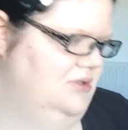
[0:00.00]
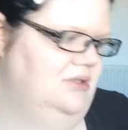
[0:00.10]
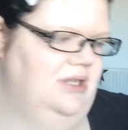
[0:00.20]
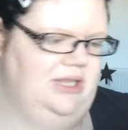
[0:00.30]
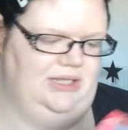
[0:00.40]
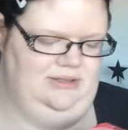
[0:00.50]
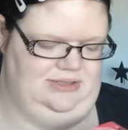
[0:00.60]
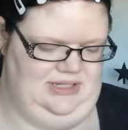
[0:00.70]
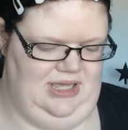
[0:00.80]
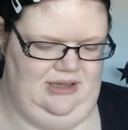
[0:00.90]
got another
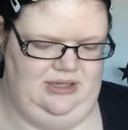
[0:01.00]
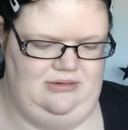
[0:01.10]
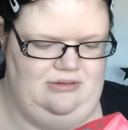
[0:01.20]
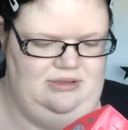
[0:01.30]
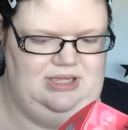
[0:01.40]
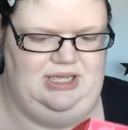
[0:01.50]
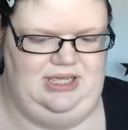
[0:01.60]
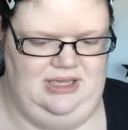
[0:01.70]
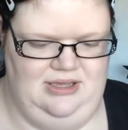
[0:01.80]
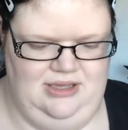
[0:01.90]
little set. I got
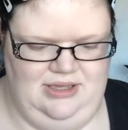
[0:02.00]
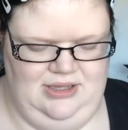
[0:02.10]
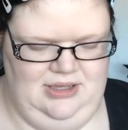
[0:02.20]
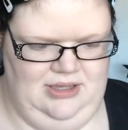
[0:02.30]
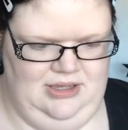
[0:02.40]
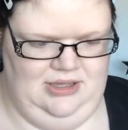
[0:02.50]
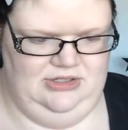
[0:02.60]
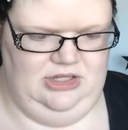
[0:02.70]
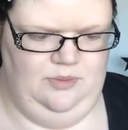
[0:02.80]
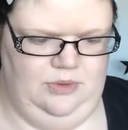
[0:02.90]
the
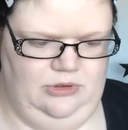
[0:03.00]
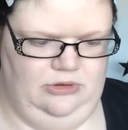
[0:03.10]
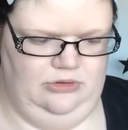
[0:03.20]
Soap and